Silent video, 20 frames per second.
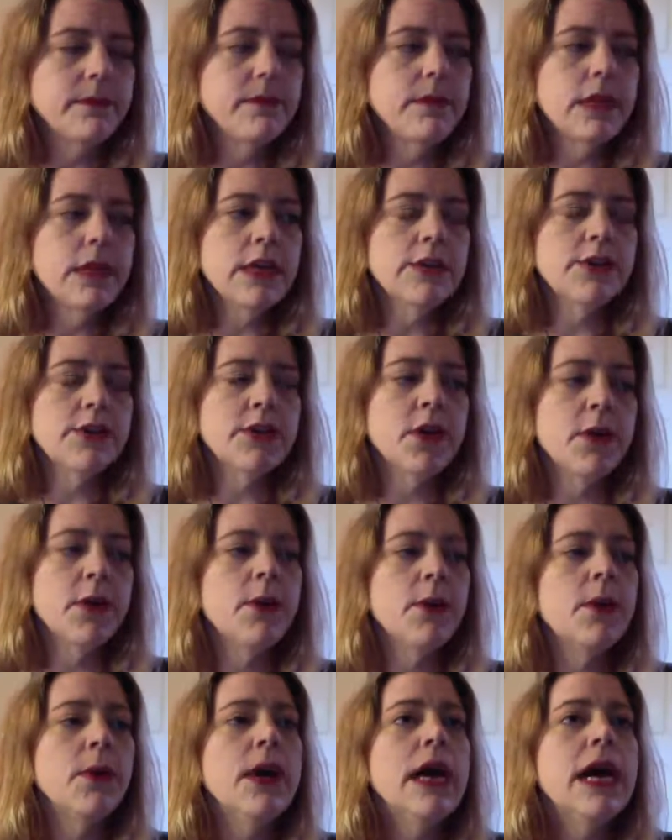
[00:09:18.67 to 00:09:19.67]

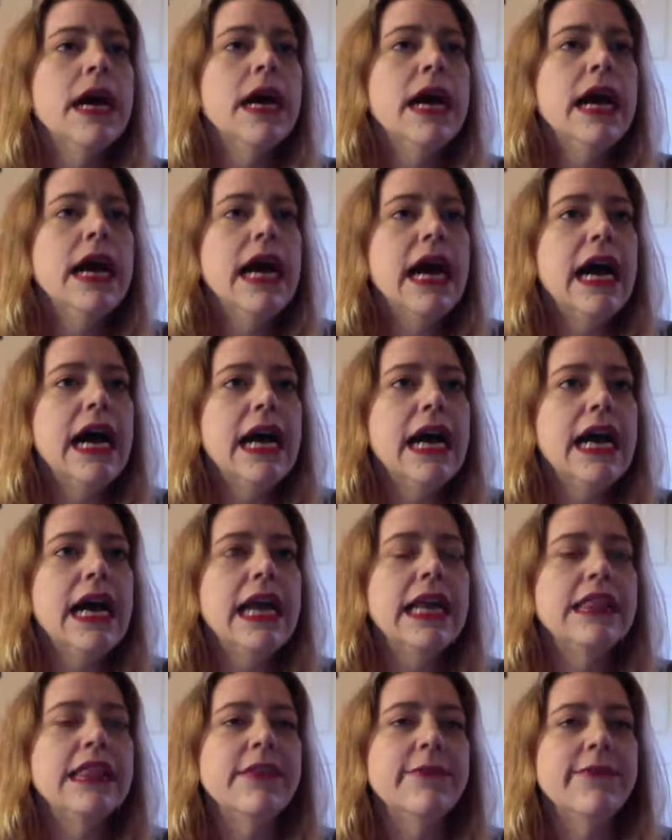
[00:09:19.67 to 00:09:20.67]
So
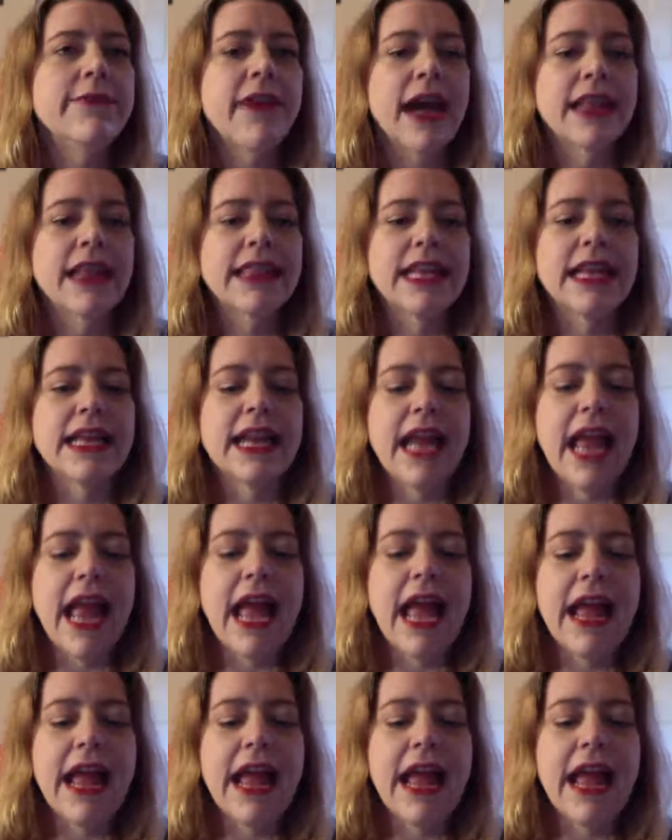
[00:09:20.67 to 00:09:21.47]
the fact that